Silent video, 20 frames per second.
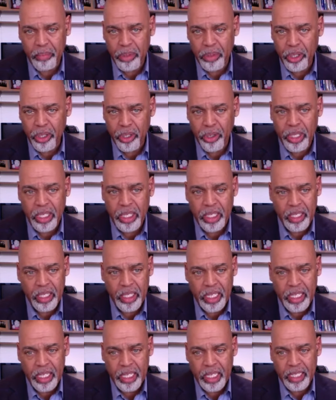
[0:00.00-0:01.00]
heard
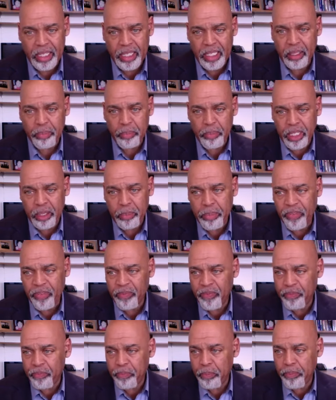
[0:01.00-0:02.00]
and I think being
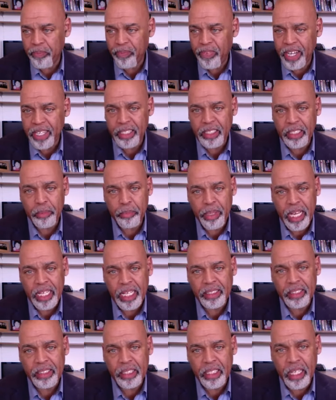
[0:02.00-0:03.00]
finally
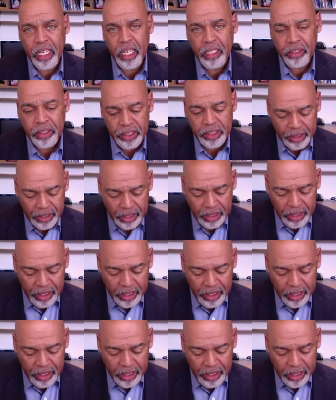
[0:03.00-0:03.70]
passed in Congress.